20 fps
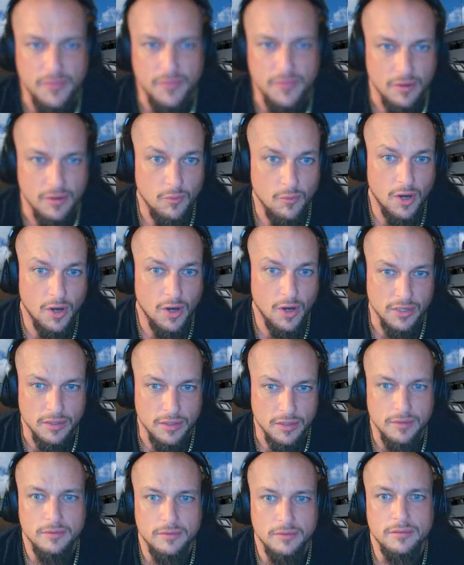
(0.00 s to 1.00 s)

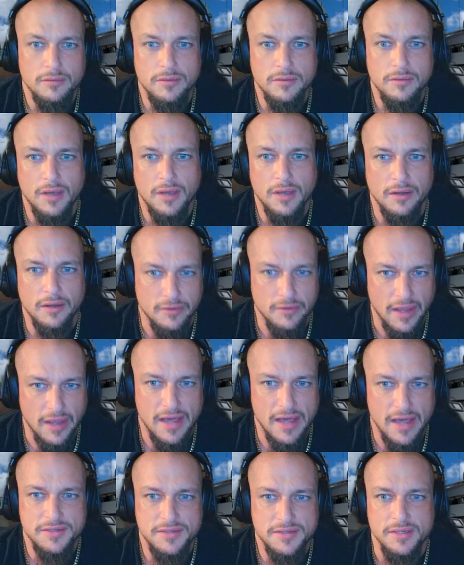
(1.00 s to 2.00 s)
water under
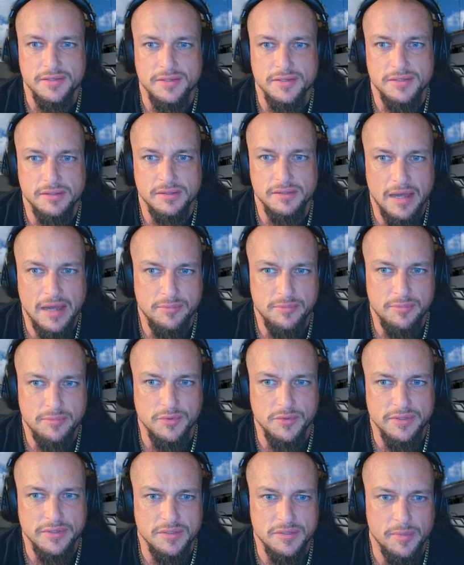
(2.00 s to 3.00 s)
gaskets, lap
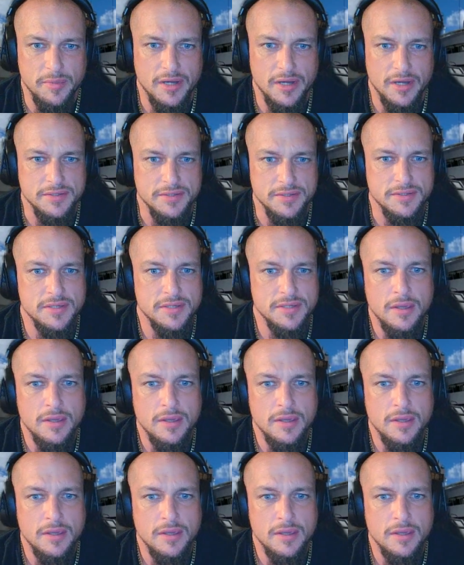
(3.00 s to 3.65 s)
joints, deposits.